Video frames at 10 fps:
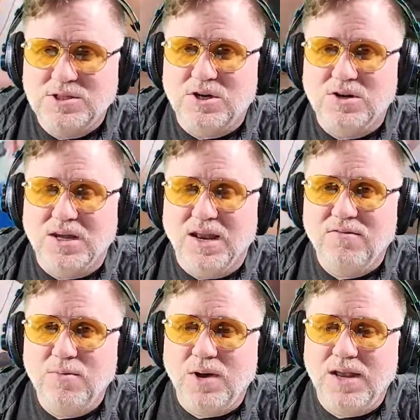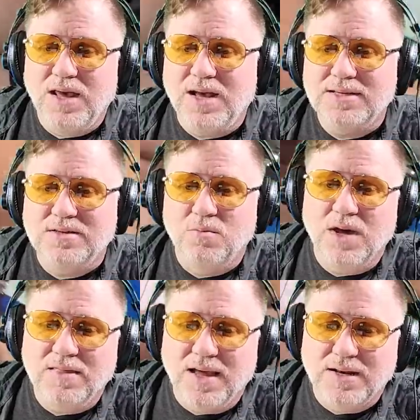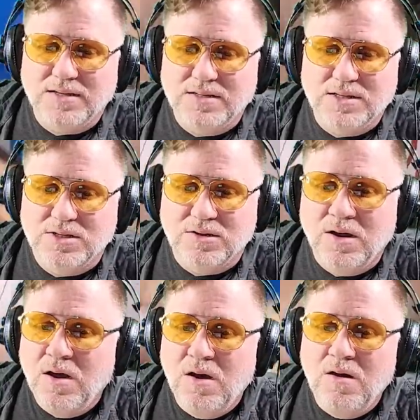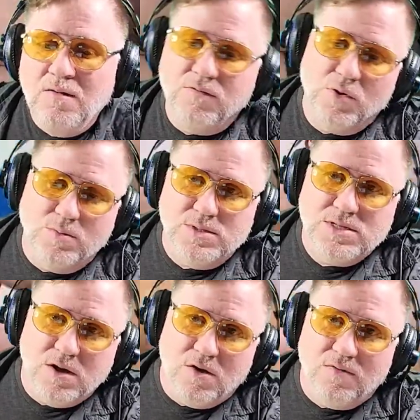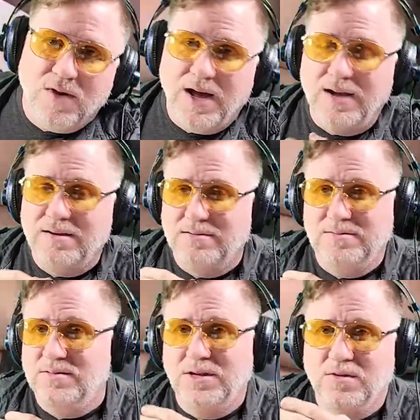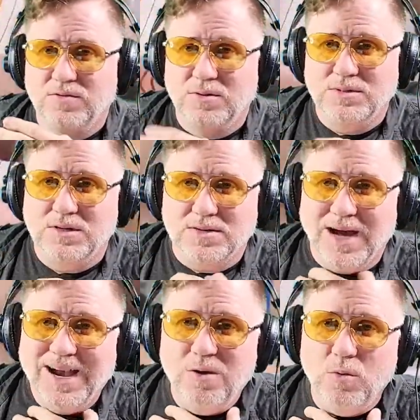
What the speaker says: all good. Everybody has to make that decision for themselves. For themselves. I don't